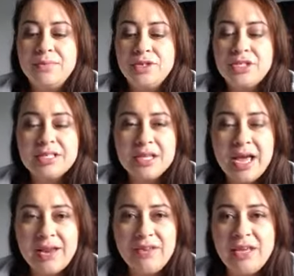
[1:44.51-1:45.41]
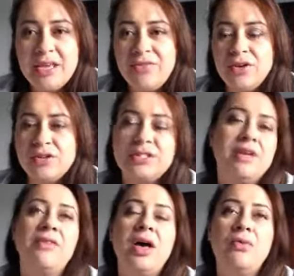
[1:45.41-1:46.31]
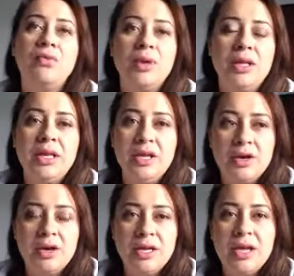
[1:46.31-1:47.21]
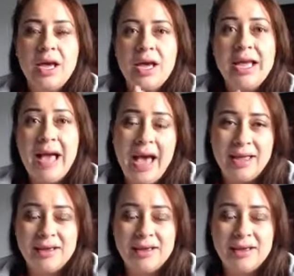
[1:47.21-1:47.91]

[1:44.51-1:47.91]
just to kind of give yourself a really good guide.